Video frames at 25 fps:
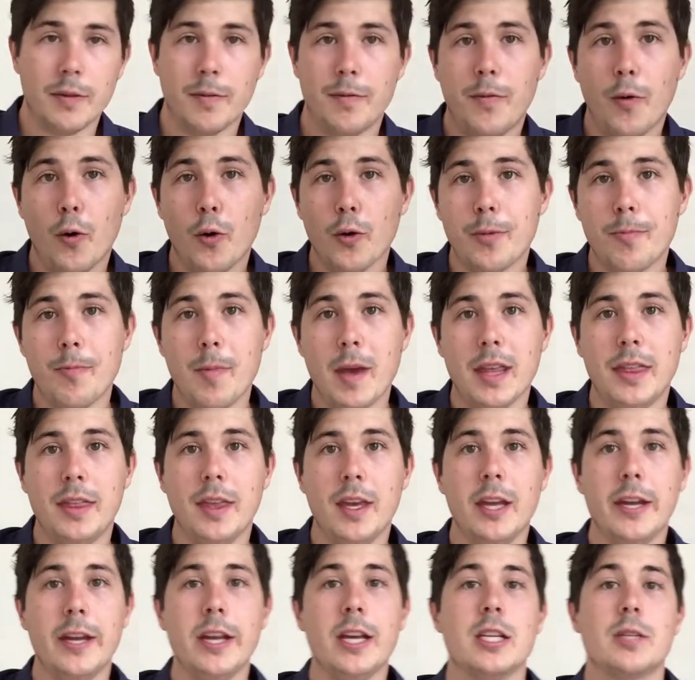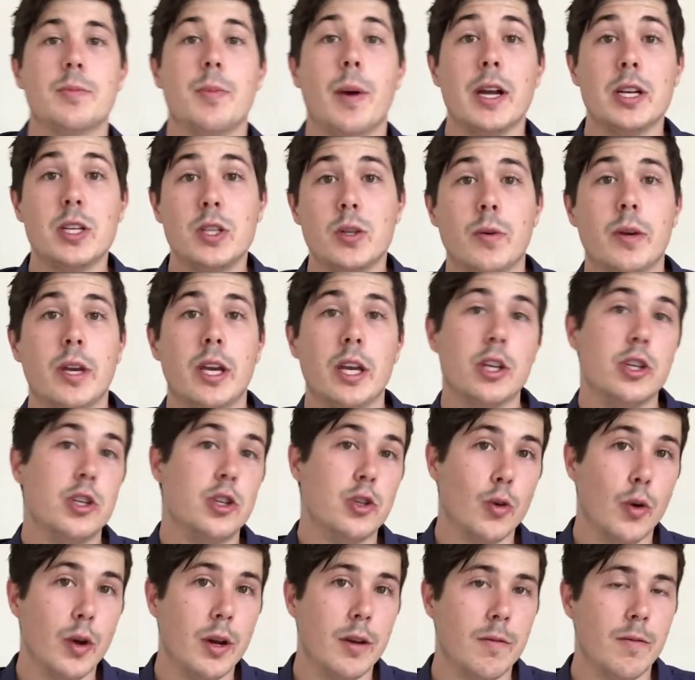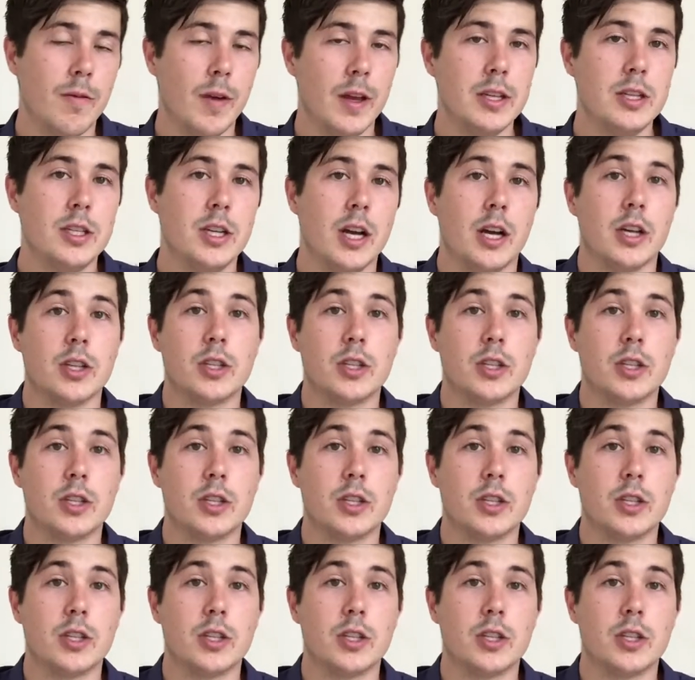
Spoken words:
Fourth method is by doing a joint venture.